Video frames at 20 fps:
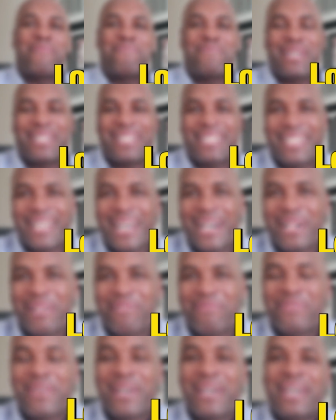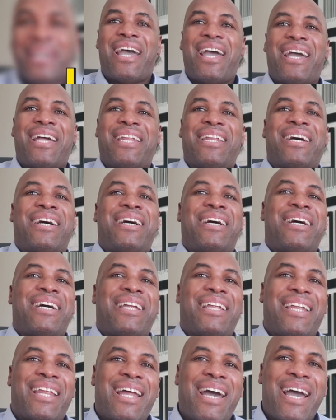up yourself. And
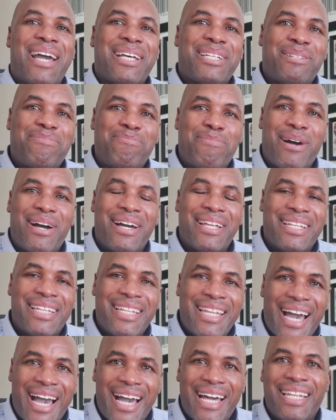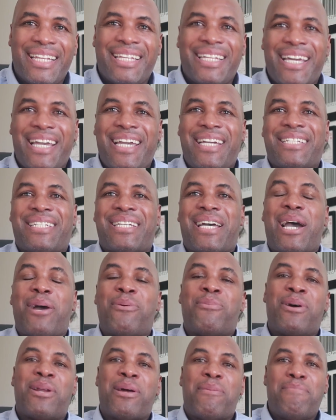last but not least, I
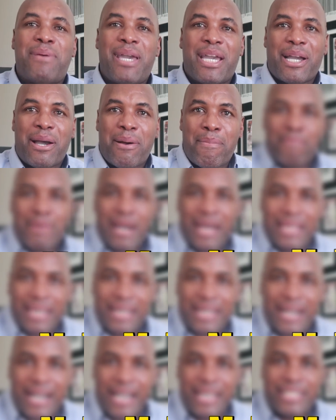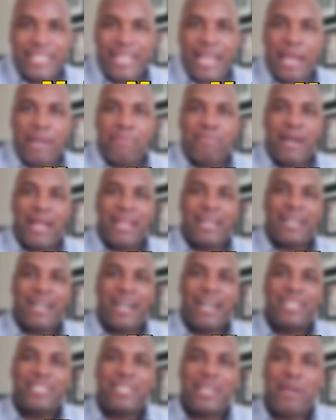want to big up Malachi J.
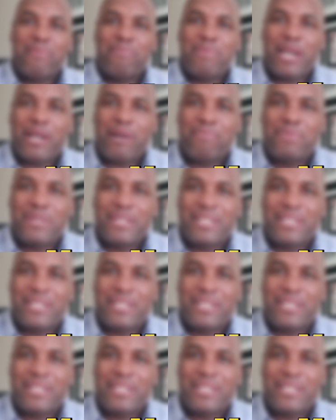Malachi J, big up